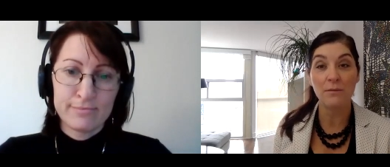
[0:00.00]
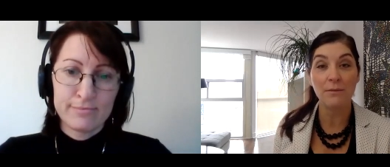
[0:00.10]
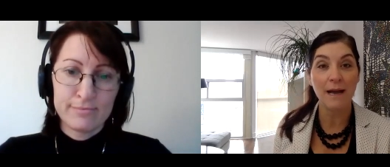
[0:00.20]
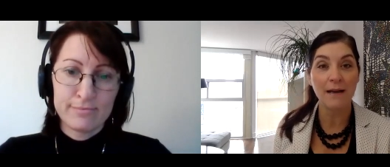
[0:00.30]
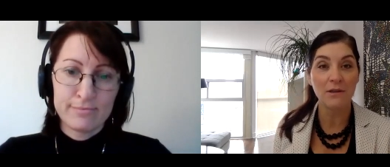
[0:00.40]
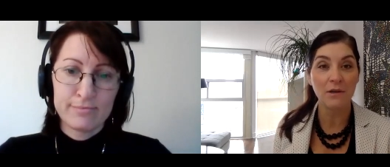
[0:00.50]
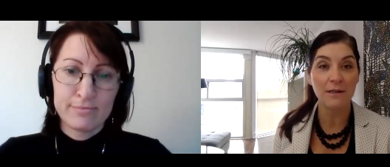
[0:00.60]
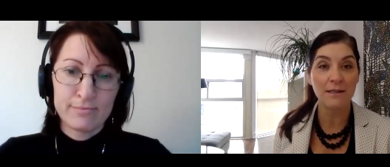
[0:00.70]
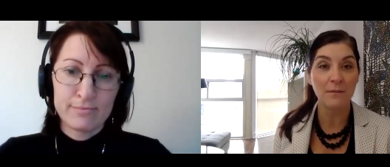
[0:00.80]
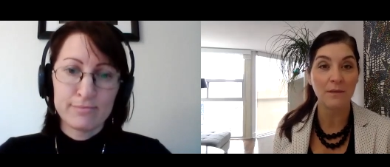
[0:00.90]
Speaker 1: impact
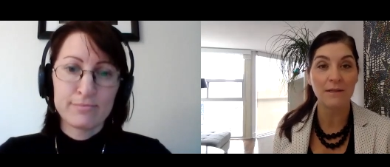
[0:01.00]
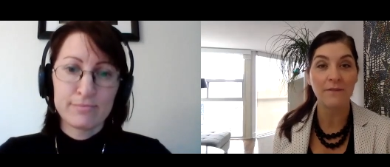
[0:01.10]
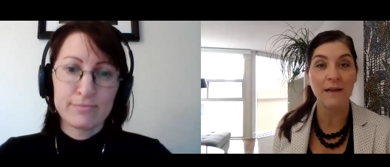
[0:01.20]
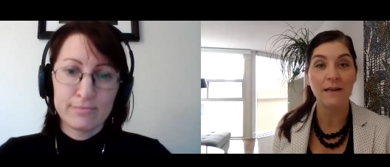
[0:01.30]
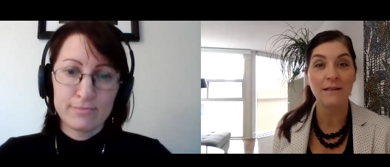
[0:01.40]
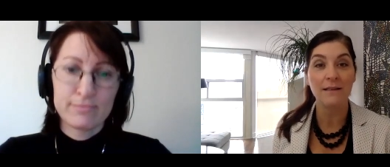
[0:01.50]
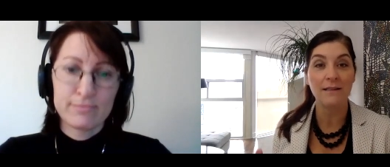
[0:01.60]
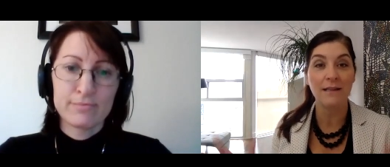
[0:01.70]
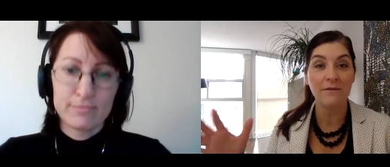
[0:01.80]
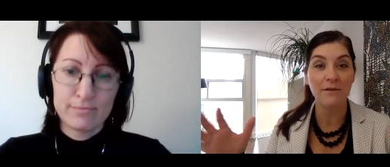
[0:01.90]
on someone's event. It
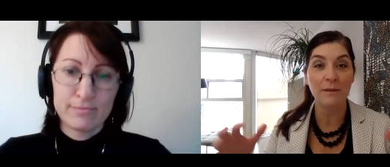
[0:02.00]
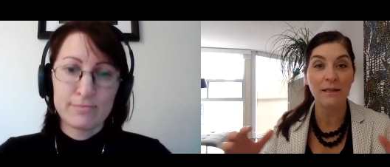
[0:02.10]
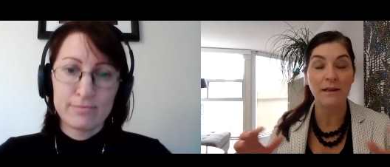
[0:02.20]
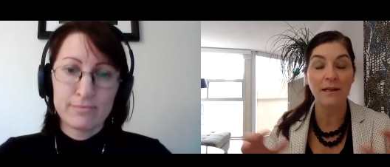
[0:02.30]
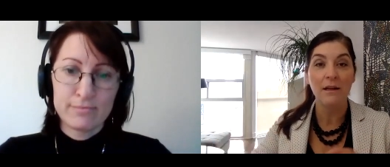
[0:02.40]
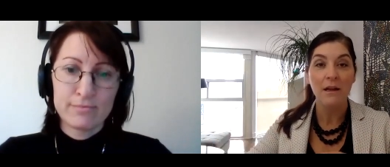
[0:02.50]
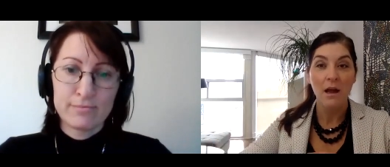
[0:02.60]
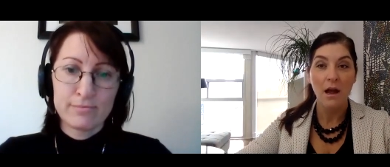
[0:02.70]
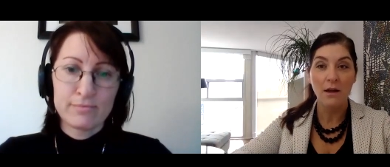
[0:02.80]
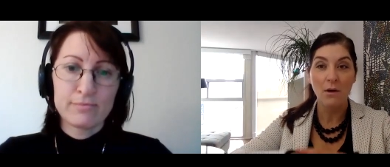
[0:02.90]
doesn't have to be like
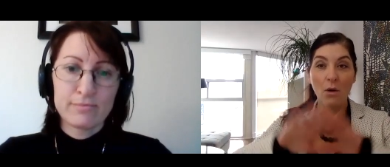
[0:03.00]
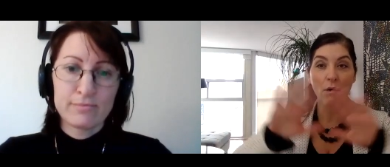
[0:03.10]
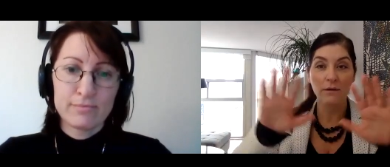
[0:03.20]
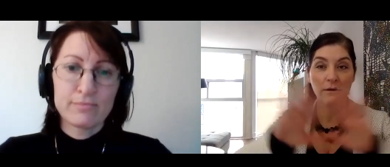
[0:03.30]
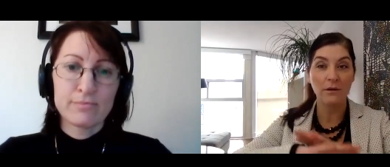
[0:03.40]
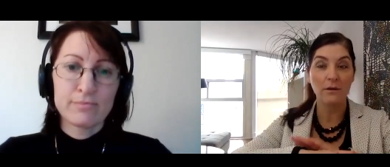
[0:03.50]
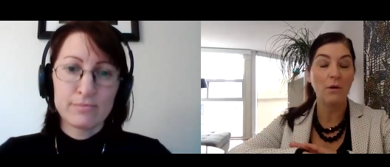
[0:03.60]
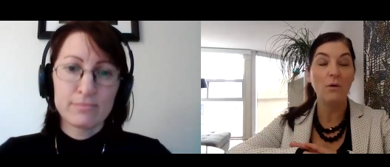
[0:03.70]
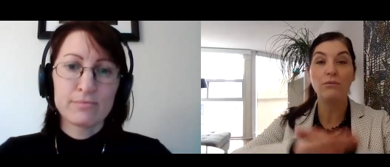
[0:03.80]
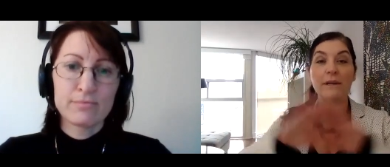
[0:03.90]
an
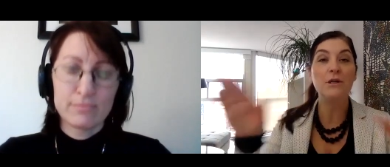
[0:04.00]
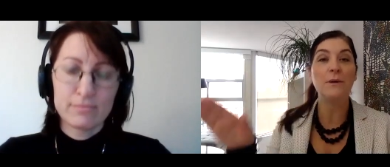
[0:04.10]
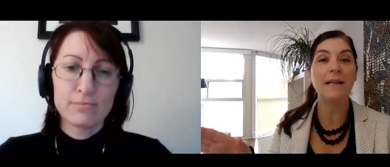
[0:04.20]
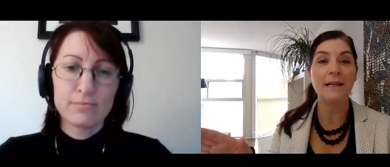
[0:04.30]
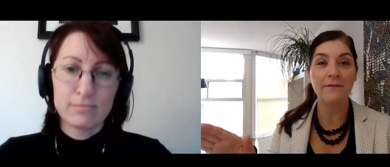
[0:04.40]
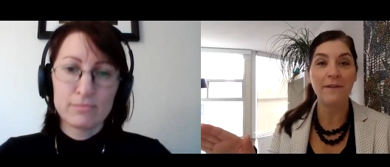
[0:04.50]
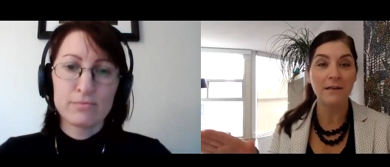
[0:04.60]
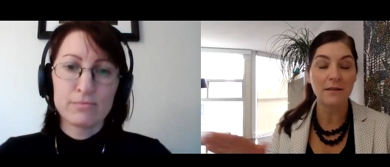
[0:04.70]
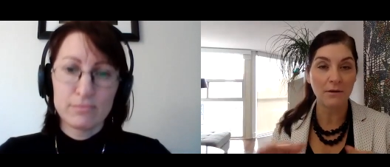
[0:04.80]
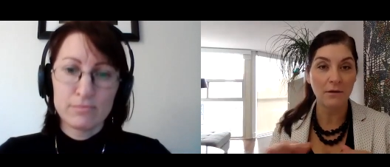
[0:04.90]
redoing an
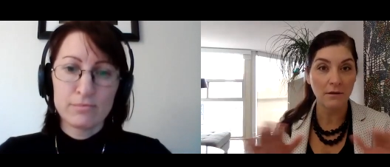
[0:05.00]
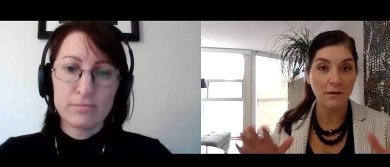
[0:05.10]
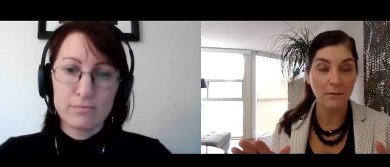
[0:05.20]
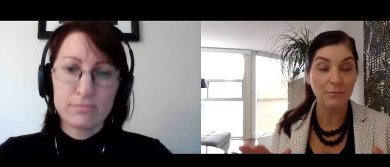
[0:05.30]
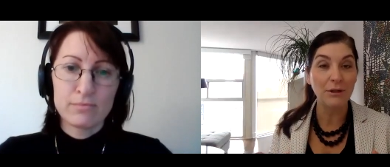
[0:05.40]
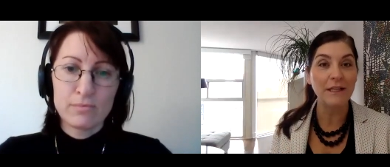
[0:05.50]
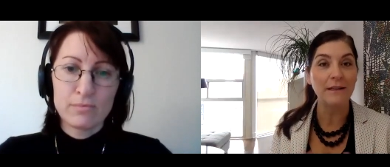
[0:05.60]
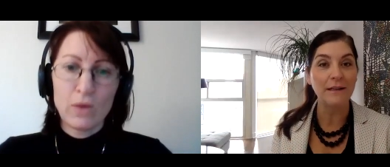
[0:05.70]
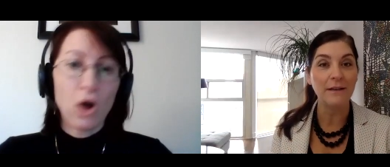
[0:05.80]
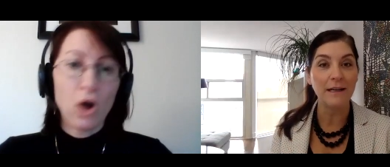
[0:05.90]
event
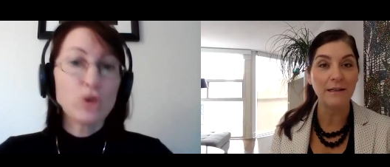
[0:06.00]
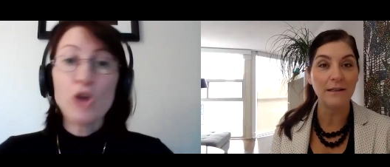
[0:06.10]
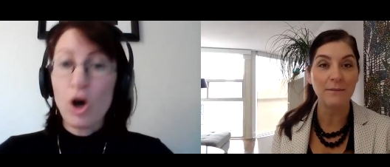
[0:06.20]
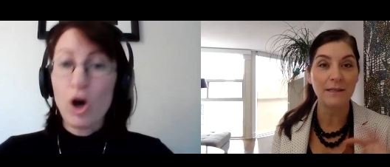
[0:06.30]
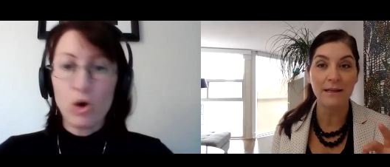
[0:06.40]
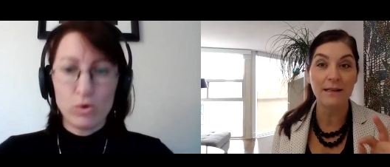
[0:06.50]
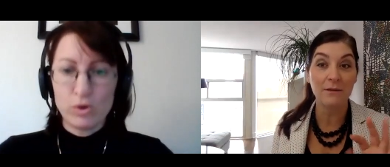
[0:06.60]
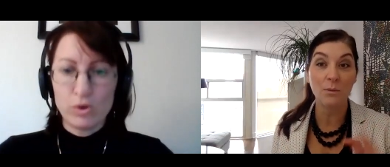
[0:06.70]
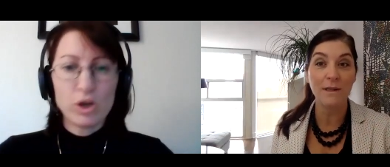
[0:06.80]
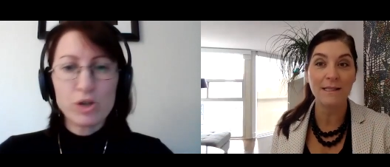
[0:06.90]
completely,
Speaker 2: right? No,
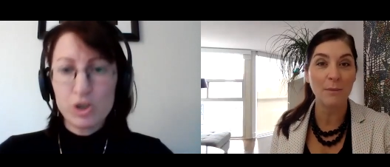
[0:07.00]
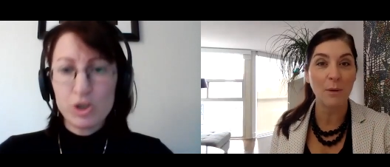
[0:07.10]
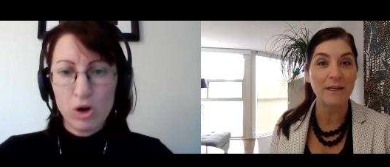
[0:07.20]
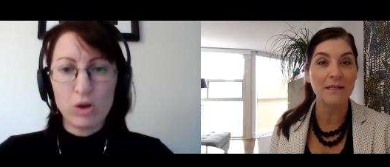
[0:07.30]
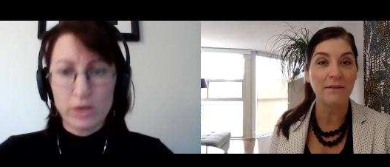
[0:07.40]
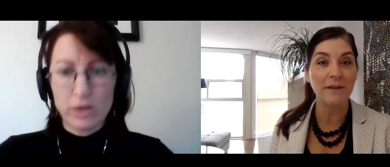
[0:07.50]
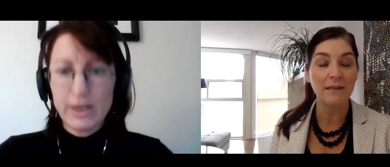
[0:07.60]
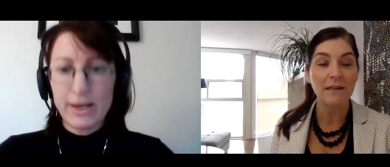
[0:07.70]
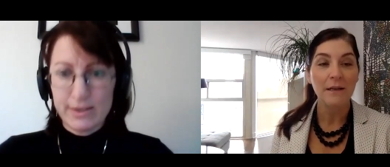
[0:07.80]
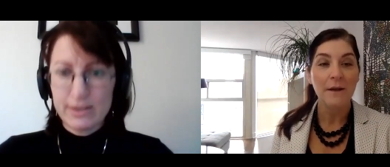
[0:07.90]
not at all.
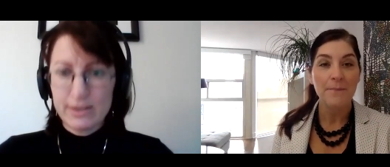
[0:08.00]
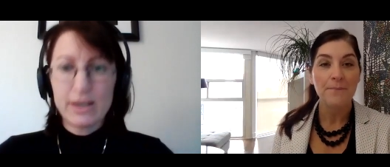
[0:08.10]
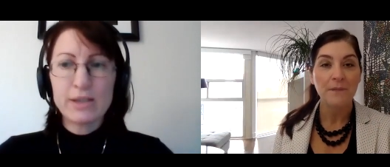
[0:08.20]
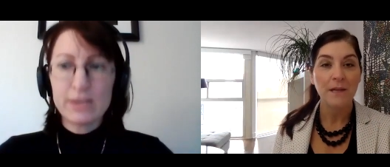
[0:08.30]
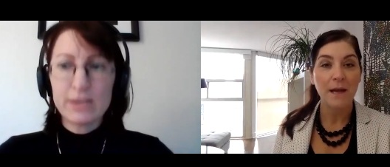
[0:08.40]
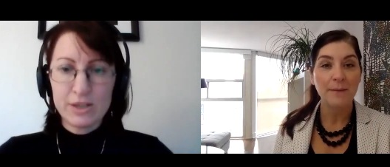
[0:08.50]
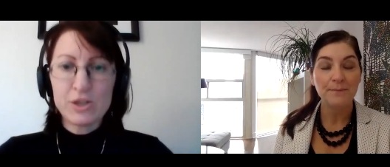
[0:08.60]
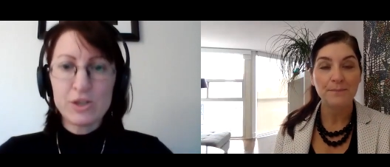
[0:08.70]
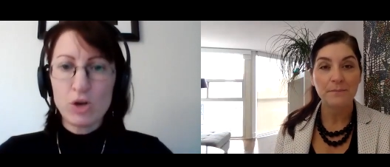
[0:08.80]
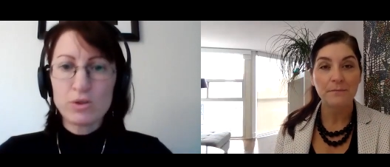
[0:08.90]
Yes, it's yeah.
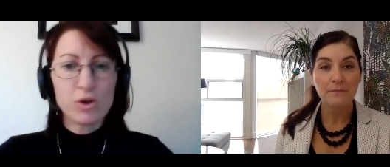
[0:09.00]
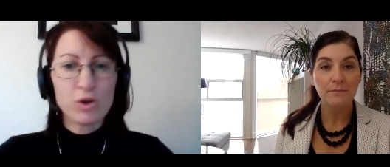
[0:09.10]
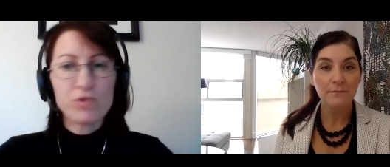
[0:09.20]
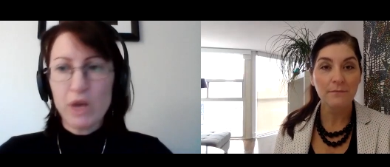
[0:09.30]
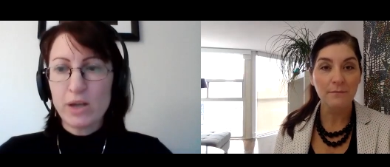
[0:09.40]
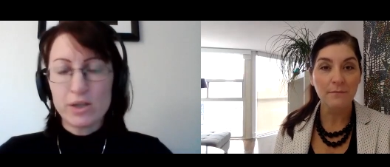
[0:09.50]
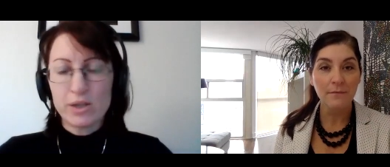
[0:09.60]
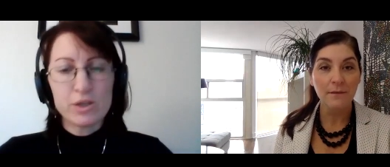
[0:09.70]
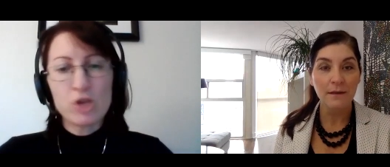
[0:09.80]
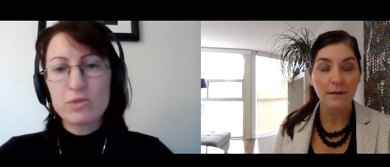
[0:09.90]
it's those, you're right,
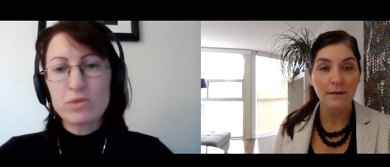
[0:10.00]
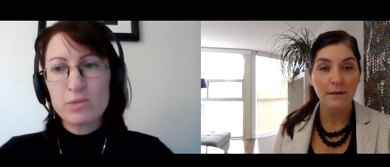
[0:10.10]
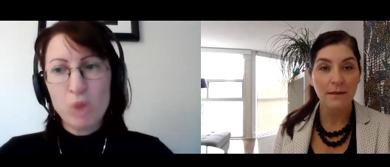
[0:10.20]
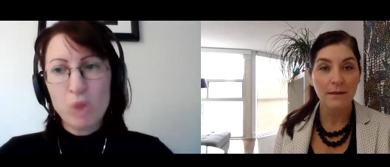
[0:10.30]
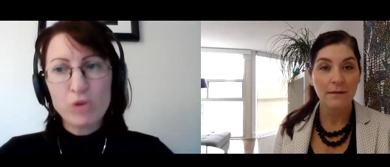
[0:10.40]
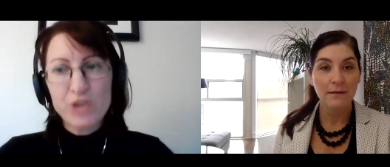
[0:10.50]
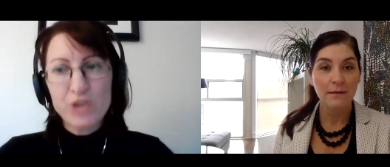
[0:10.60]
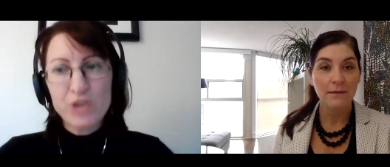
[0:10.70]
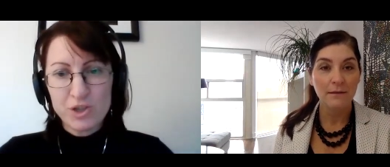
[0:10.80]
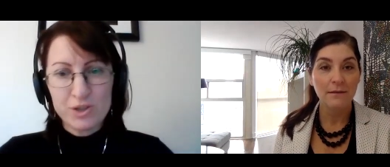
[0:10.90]
it's those small
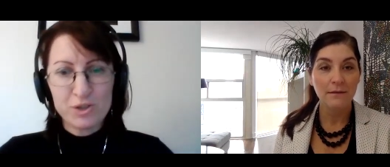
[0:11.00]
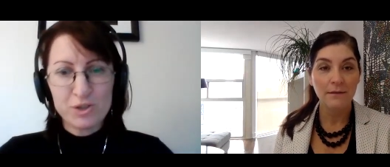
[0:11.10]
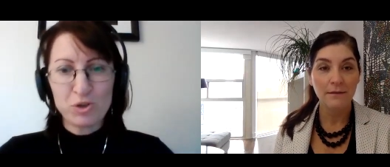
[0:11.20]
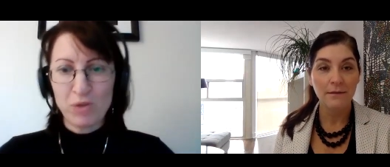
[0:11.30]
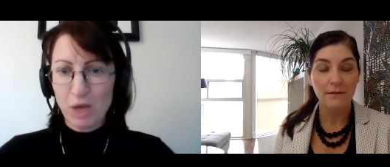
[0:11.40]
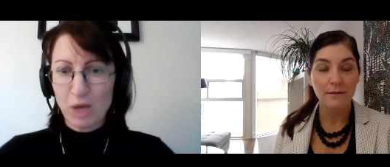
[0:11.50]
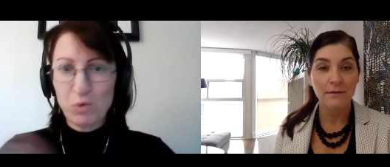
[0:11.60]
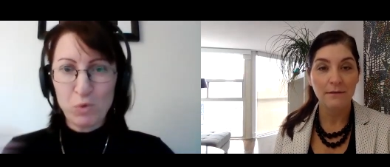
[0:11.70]
changes, you know, like with